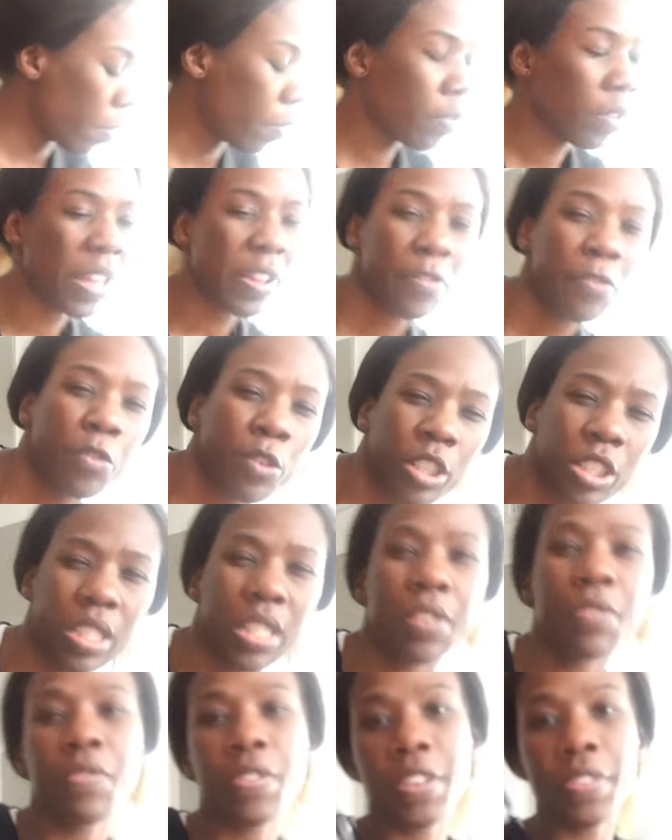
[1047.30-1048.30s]
like
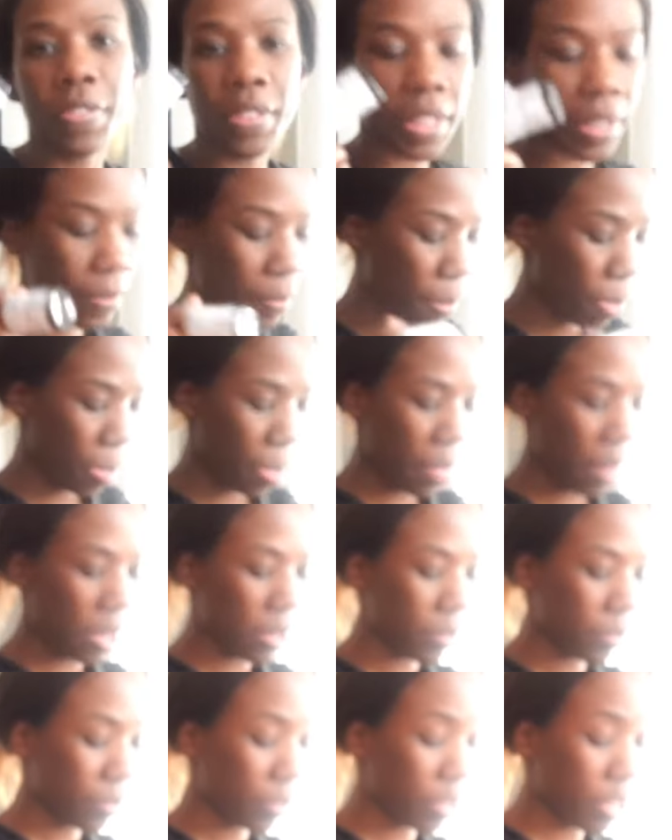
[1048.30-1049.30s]
14.50.
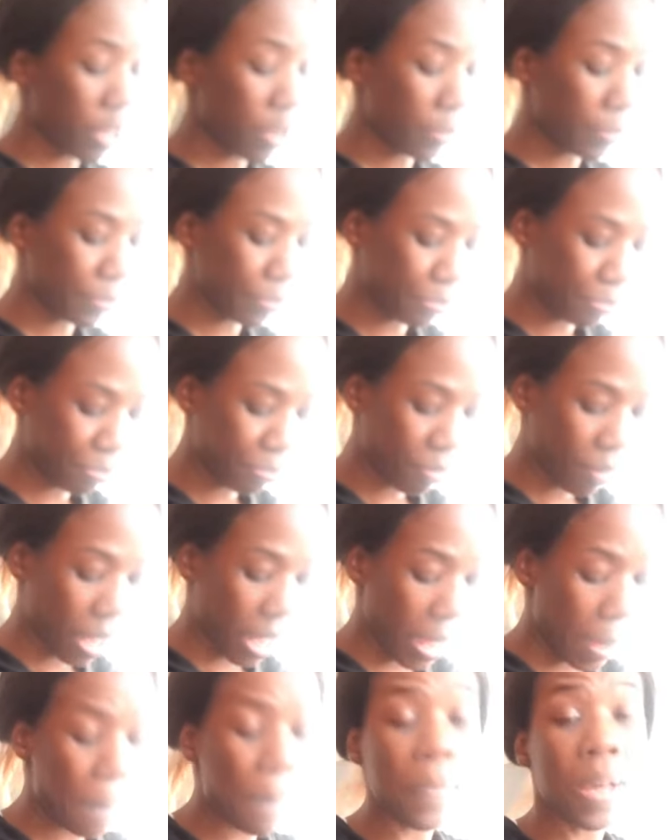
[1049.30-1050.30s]
So
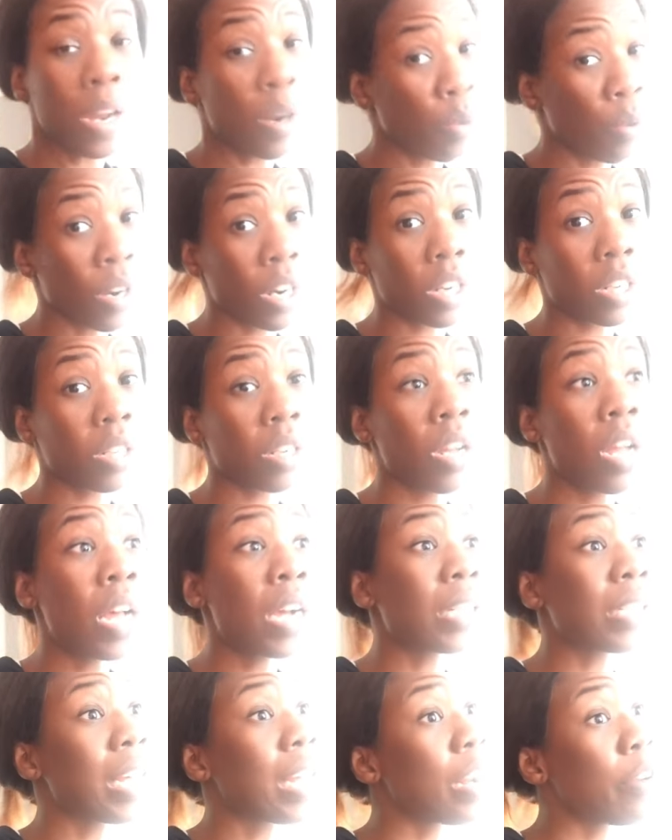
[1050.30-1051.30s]
it better work.
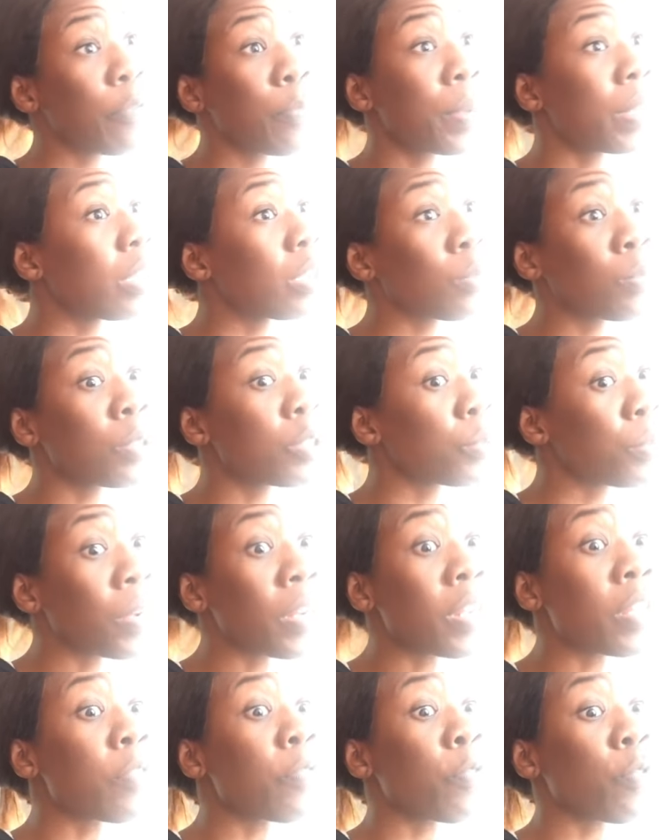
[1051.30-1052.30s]
But I never paid this much
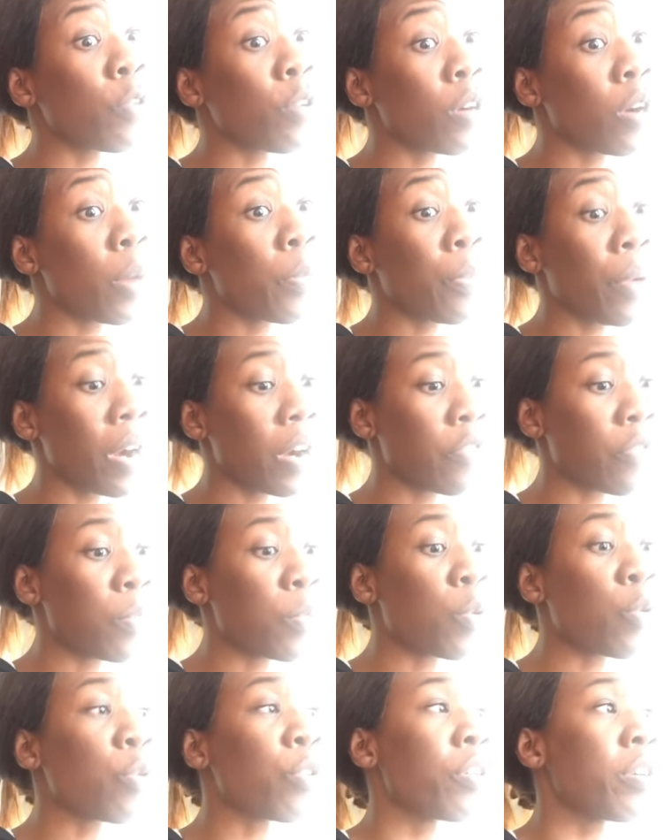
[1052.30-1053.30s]
money for a product from
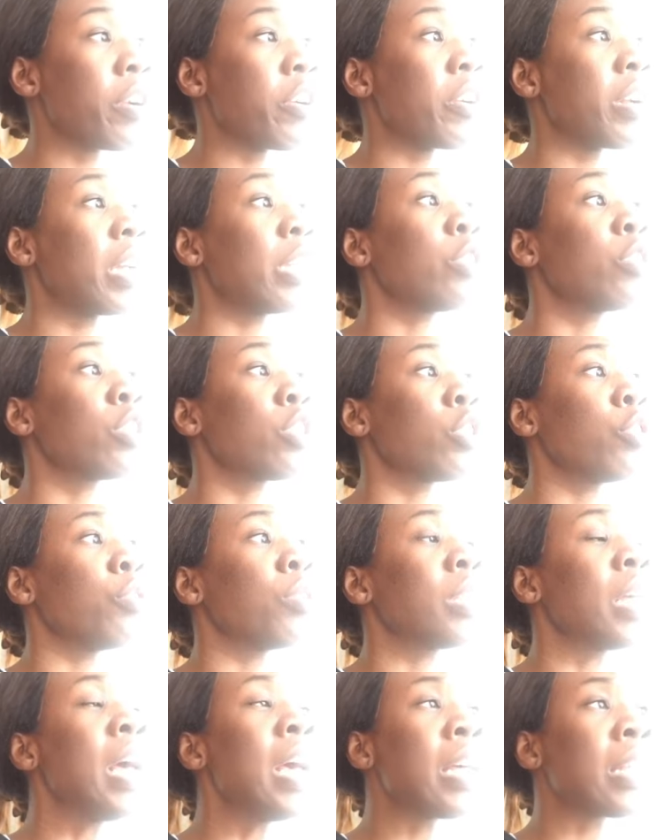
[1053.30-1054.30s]
The Ordinary. And I used to
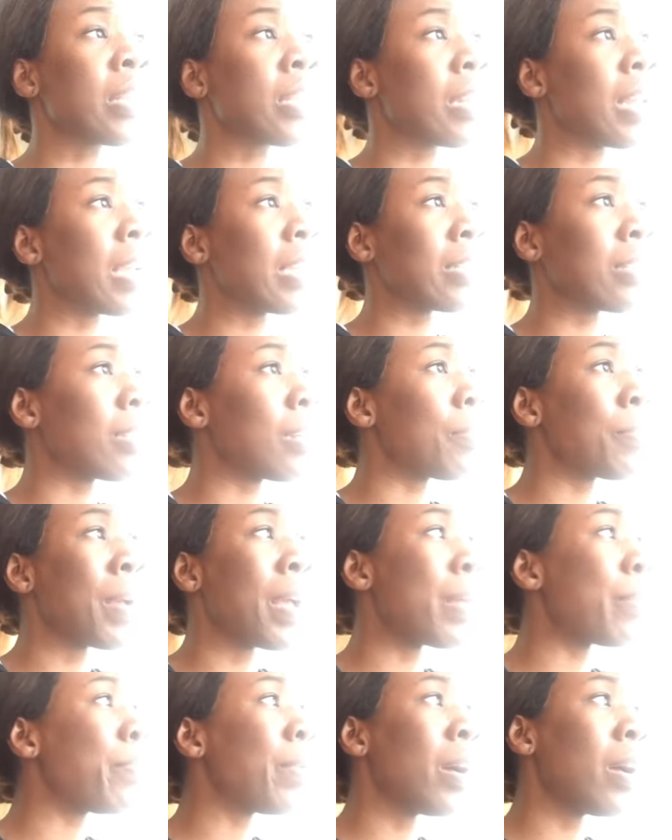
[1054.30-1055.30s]
use the
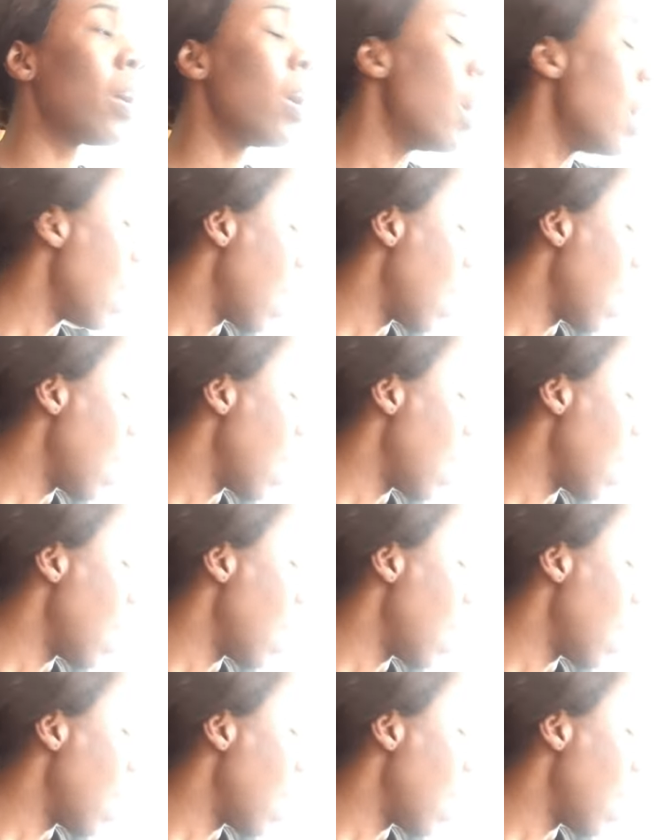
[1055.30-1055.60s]
niacinamide, but